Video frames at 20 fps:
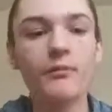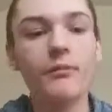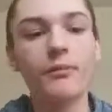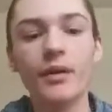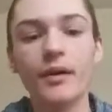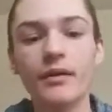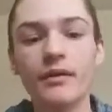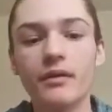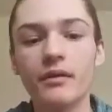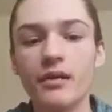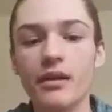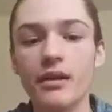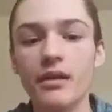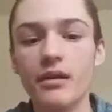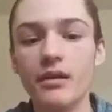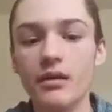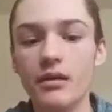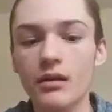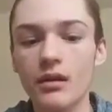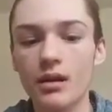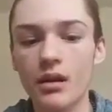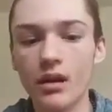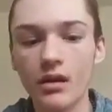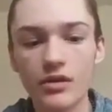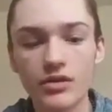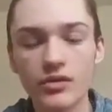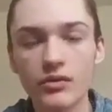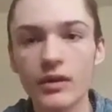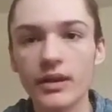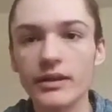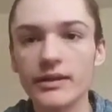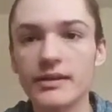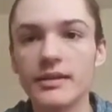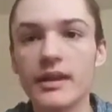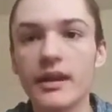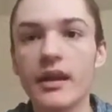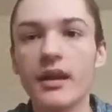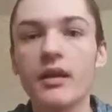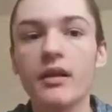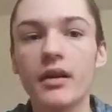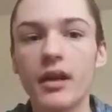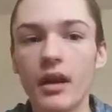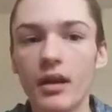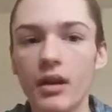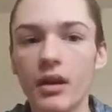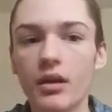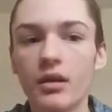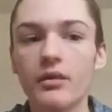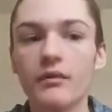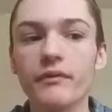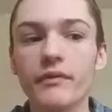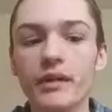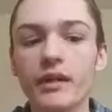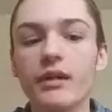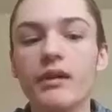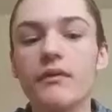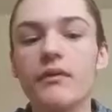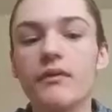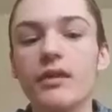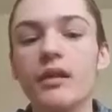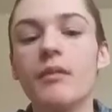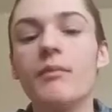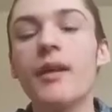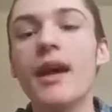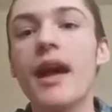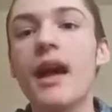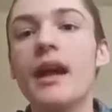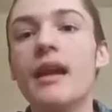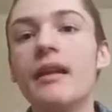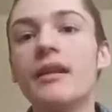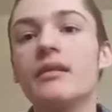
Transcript: but the uh, joints there can hurt really, really bad.